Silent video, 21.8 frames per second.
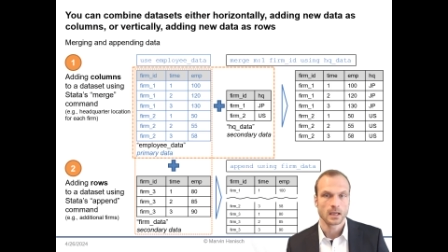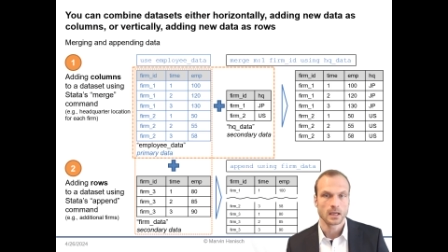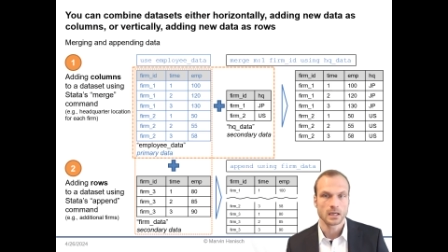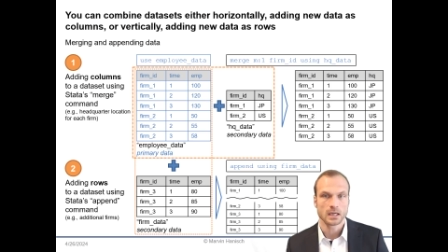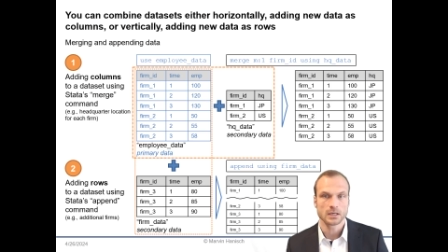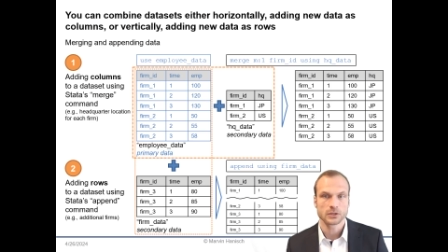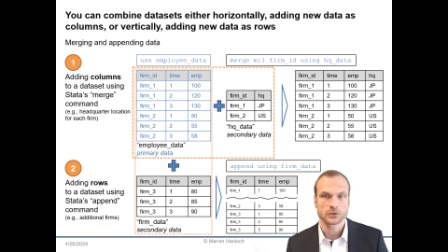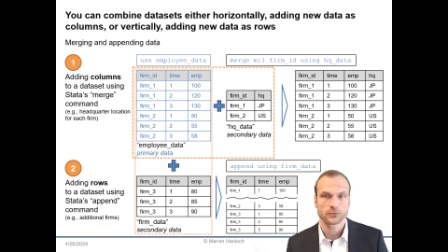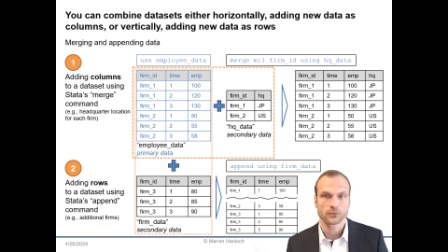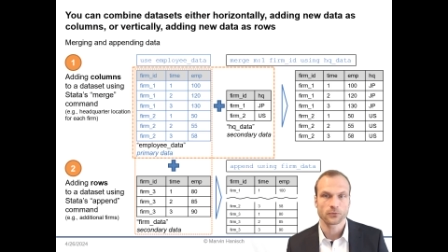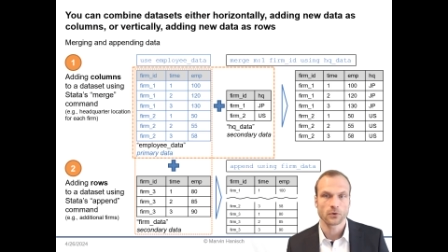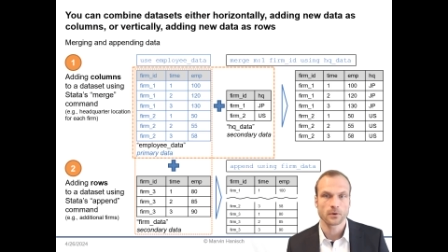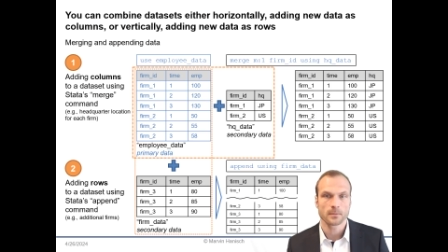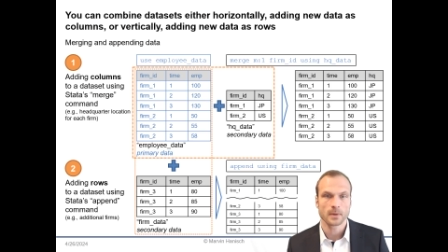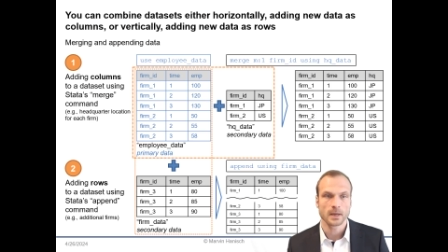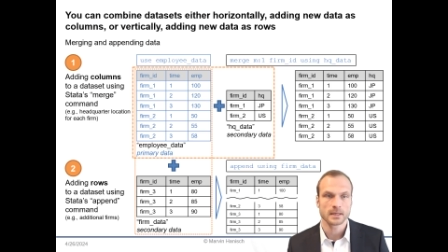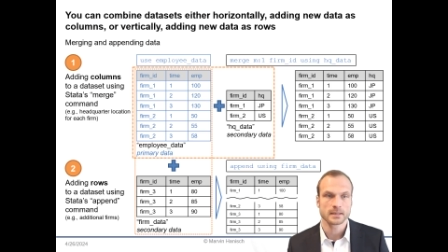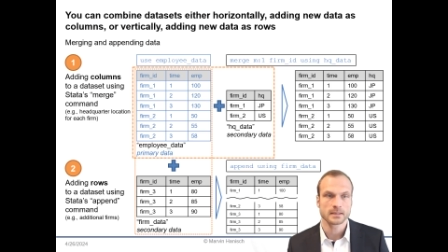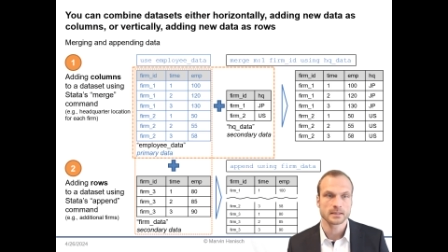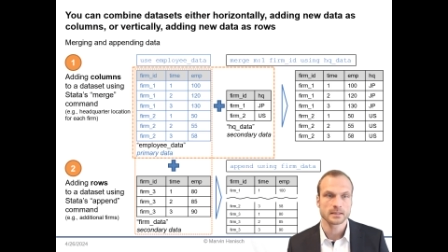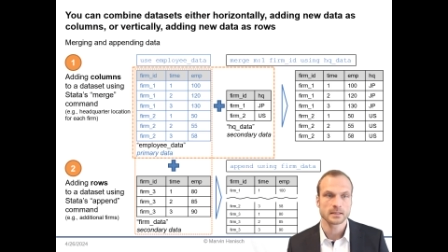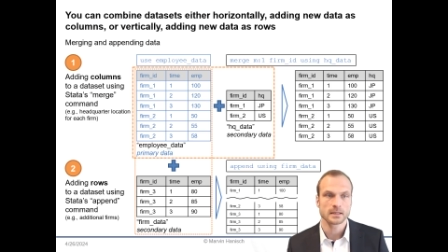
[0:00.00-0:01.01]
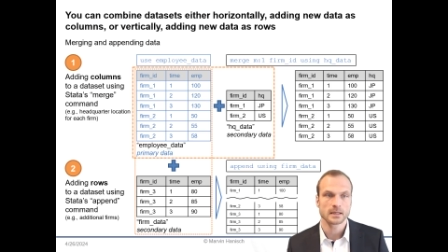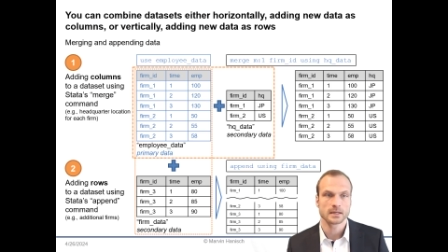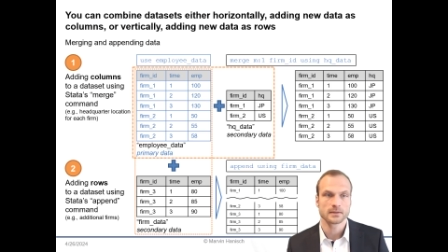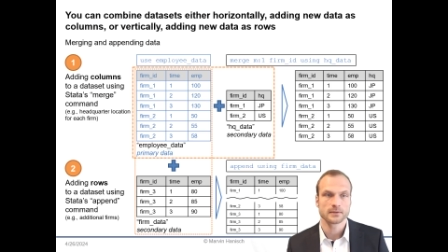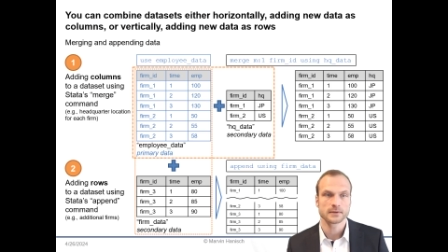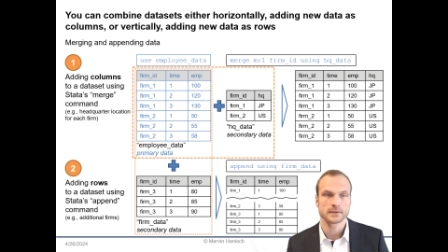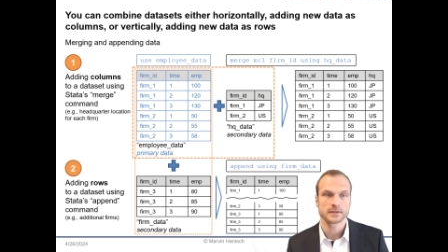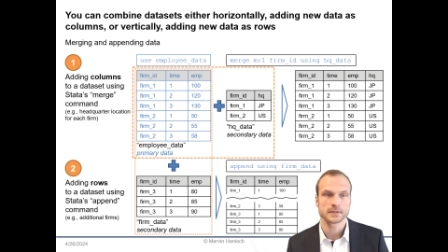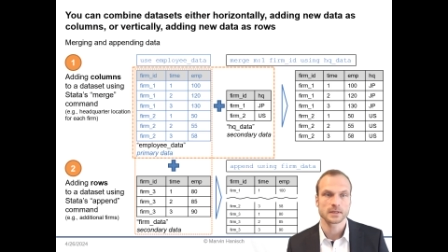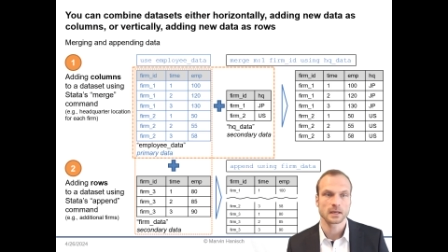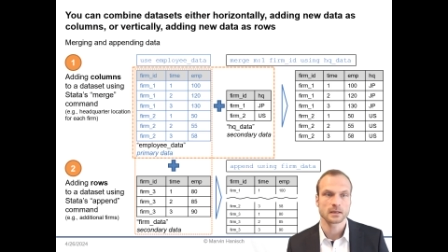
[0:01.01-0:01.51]
Each firm ID in
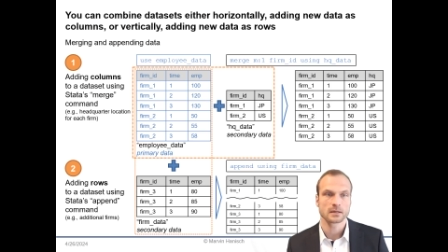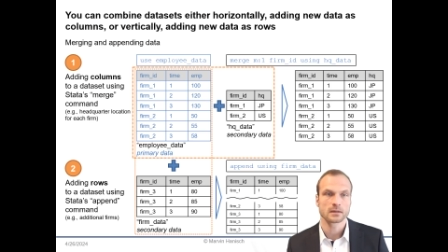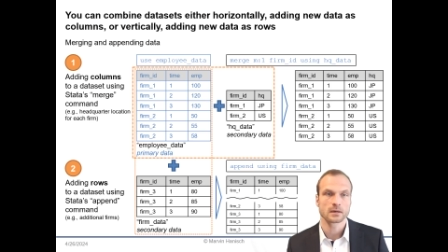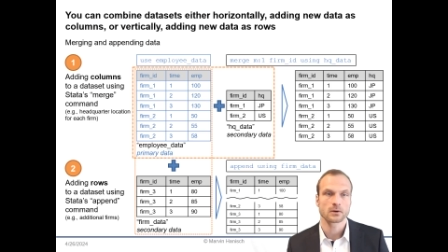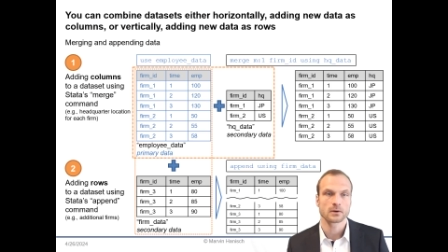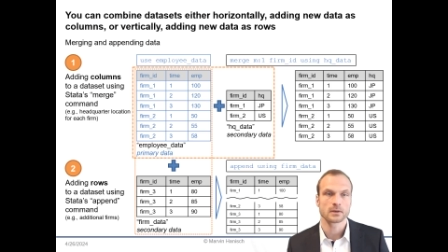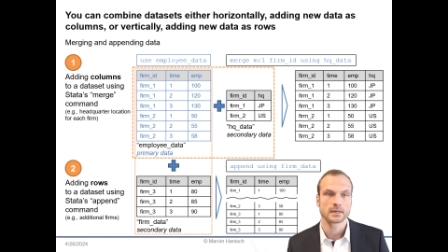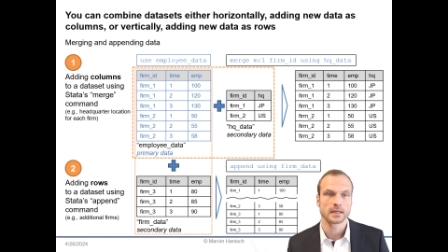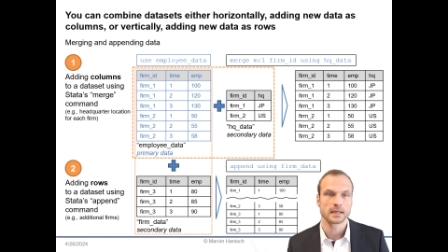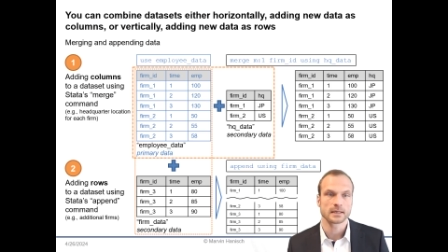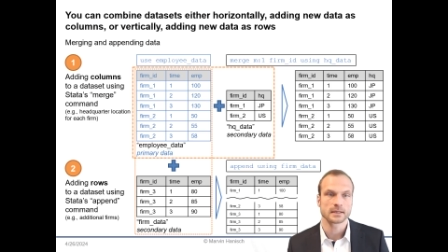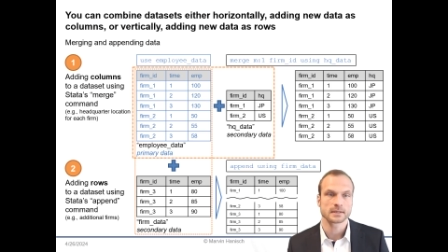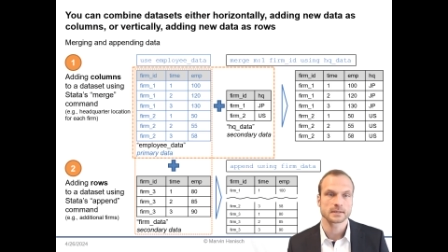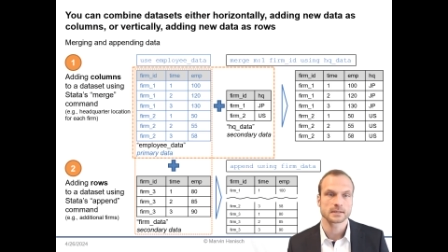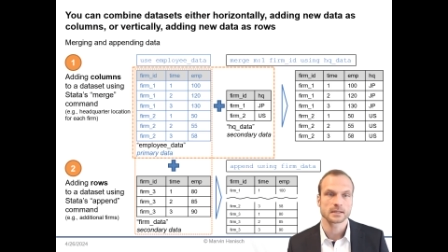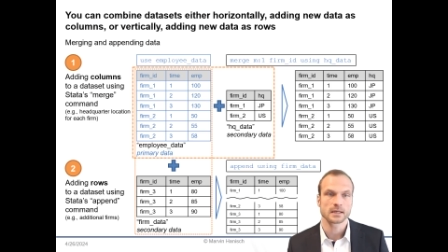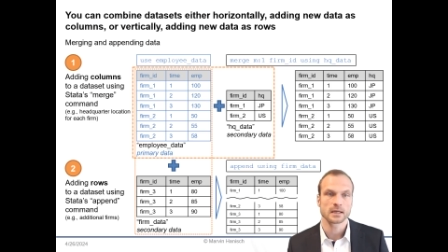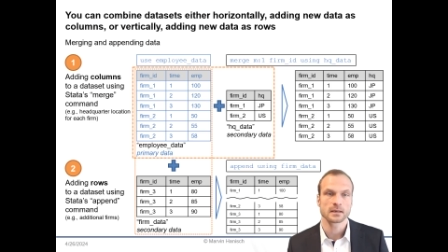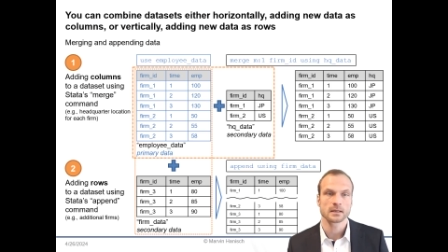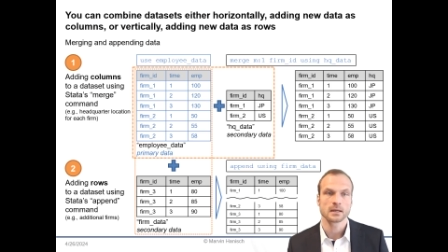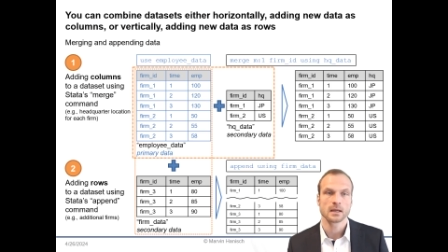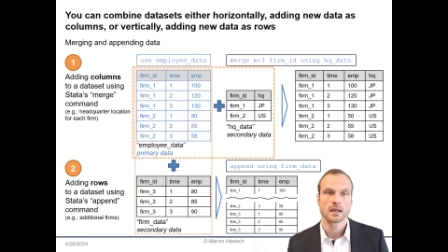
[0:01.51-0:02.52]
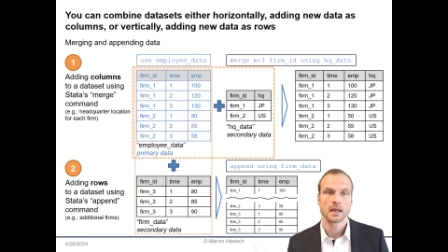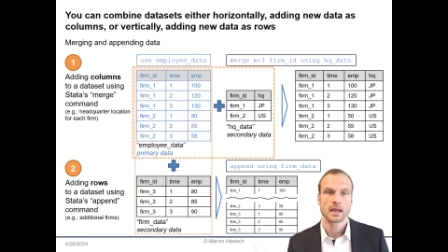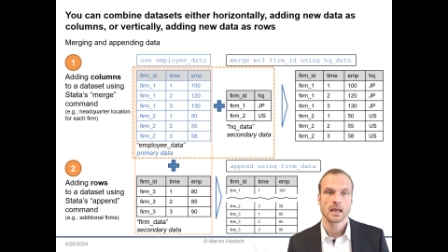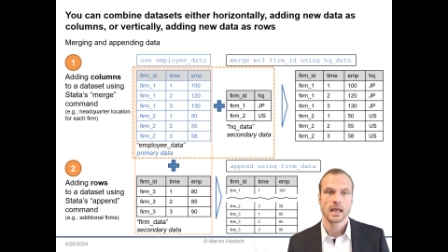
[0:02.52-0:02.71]
the secondary data set